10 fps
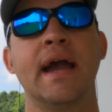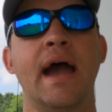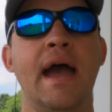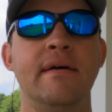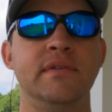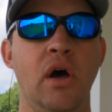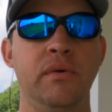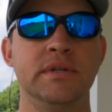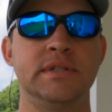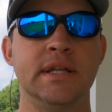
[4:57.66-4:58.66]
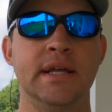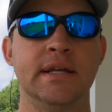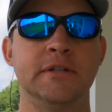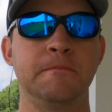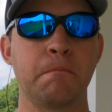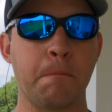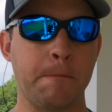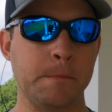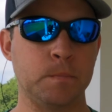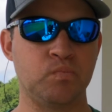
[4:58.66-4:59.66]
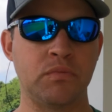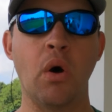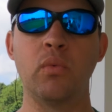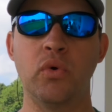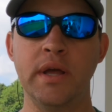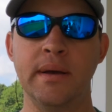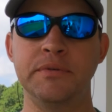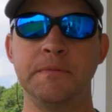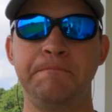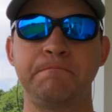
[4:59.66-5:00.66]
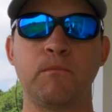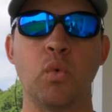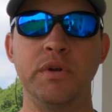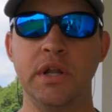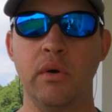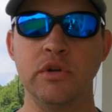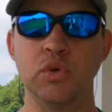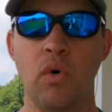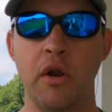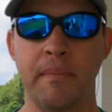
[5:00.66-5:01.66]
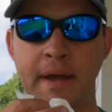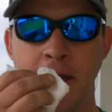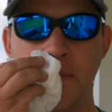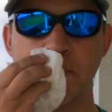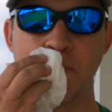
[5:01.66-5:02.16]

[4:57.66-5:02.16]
I have noticed is on ribs, when you don't use a water pan,